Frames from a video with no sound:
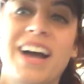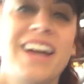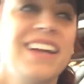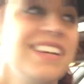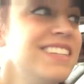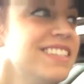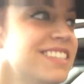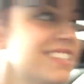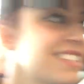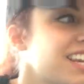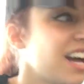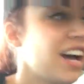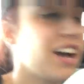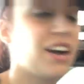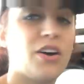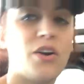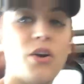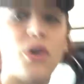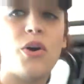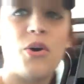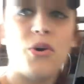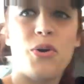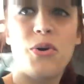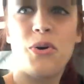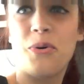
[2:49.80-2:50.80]
I just got
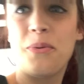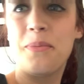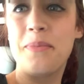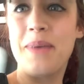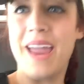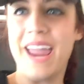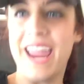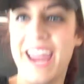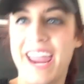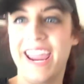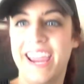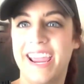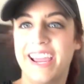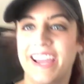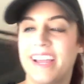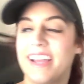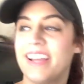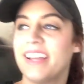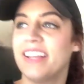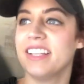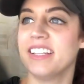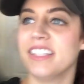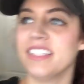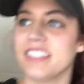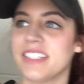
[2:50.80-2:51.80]
home,
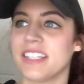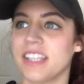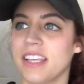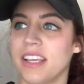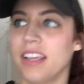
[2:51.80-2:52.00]
and